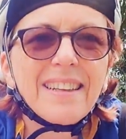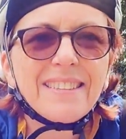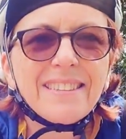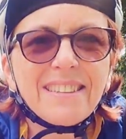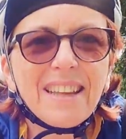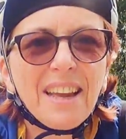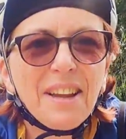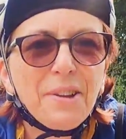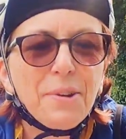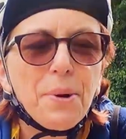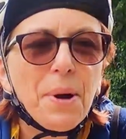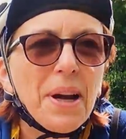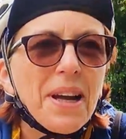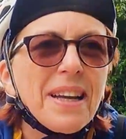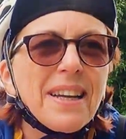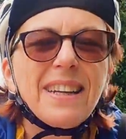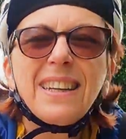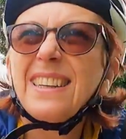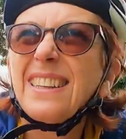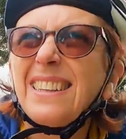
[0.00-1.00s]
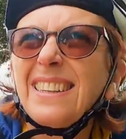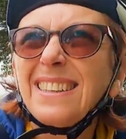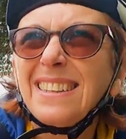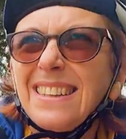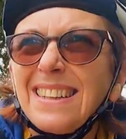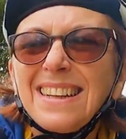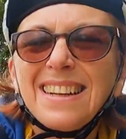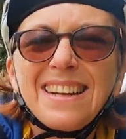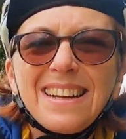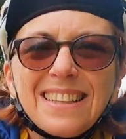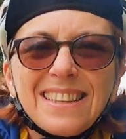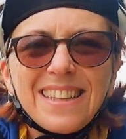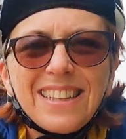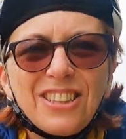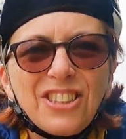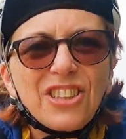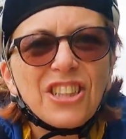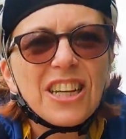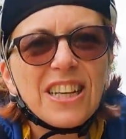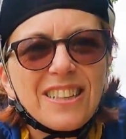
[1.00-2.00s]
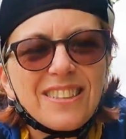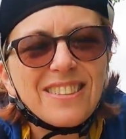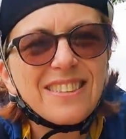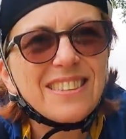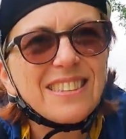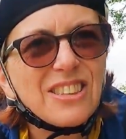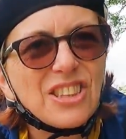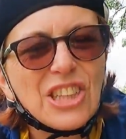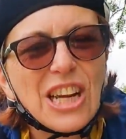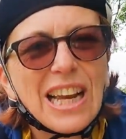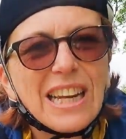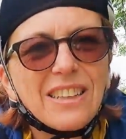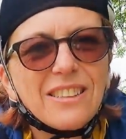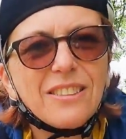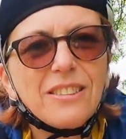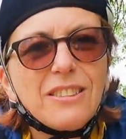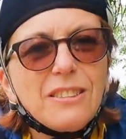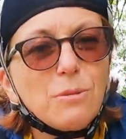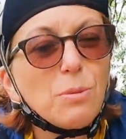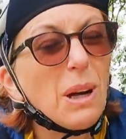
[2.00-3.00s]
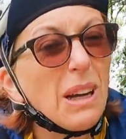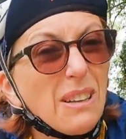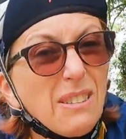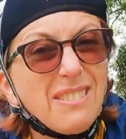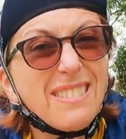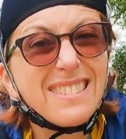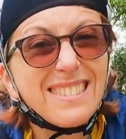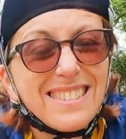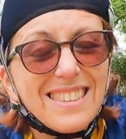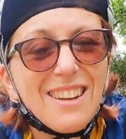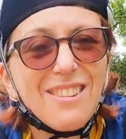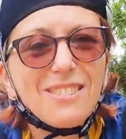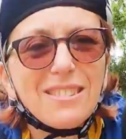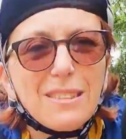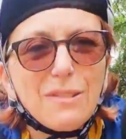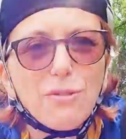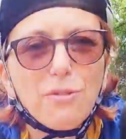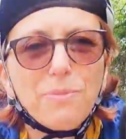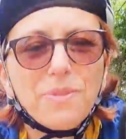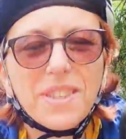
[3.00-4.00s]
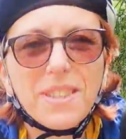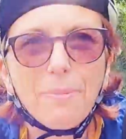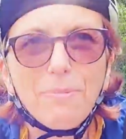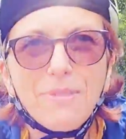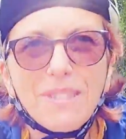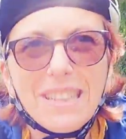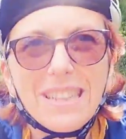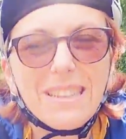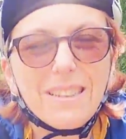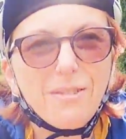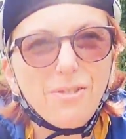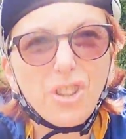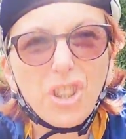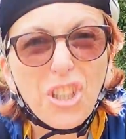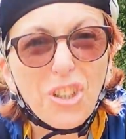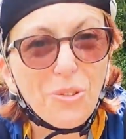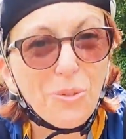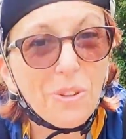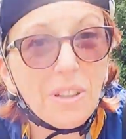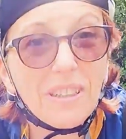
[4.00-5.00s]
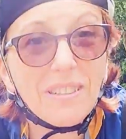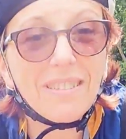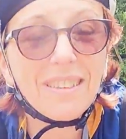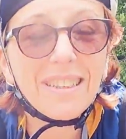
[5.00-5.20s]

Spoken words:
So this year's challenge, well, started from the 17th of June.